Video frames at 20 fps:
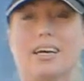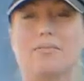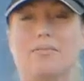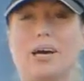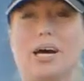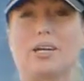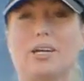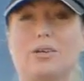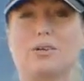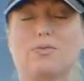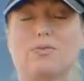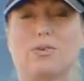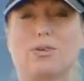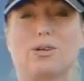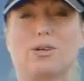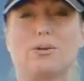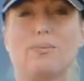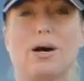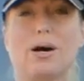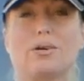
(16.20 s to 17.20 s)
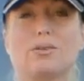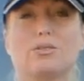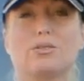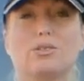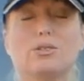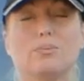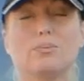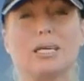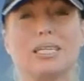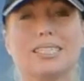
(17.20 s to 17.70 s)
I've had her for about
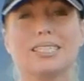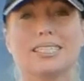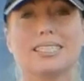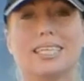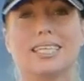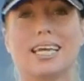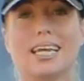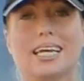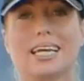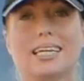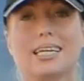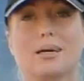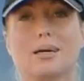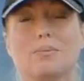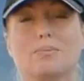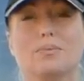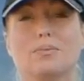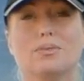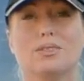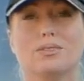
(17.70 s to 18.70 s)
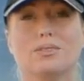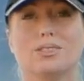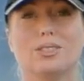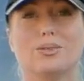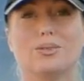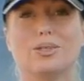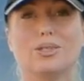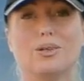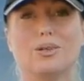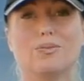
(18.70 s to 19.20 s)
2 months, and I'm
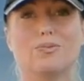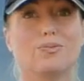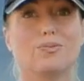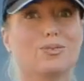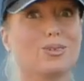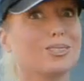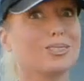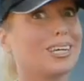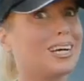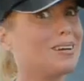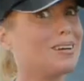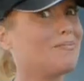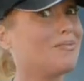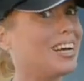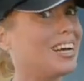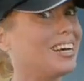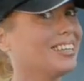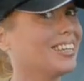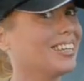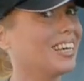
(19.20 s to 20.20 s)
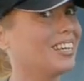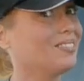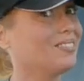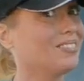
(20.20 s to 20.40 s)
doing the full-time van life.